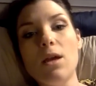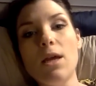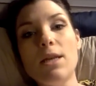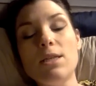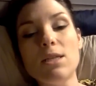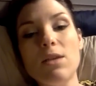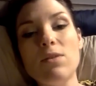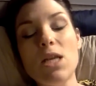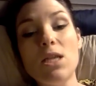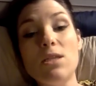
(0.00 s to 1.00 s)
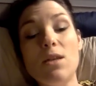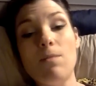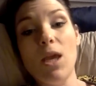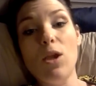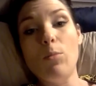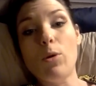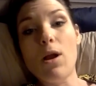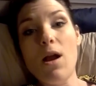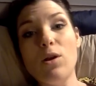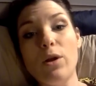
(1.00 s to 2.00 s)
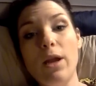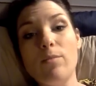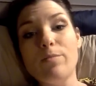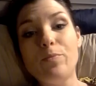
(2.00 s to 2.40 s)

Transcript: it does have a tendency to make you more hungry.